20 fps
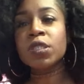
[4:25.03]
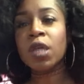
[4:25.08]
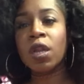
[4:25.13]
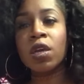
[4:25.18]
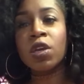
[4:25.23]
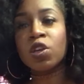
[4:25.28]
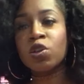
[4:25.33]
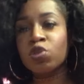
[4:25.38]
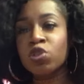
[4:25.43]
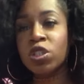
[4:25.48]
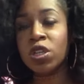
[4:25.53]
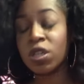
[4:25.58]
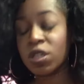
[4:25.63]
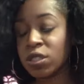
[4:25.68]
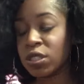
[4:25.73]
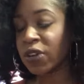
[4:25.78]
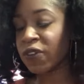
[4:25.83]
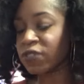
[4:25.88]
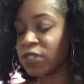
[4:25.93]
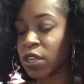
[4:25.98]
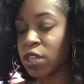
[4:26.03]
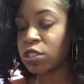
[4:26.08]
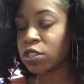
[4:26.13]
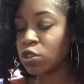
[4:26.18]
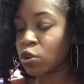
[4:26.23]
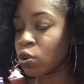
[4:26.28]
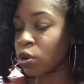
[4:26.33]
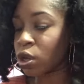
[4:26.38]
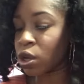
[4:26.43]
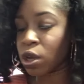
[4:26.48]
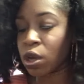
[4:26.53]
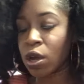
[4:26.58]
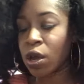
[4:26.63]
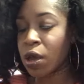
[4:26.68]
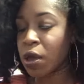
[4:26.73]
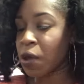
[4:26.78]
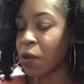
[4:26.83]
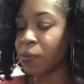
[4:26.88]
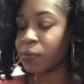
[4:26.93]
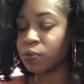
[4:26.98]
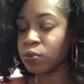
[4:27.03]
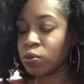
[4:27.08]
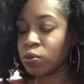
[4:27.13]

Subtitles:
telling you, cheese never tastes so good.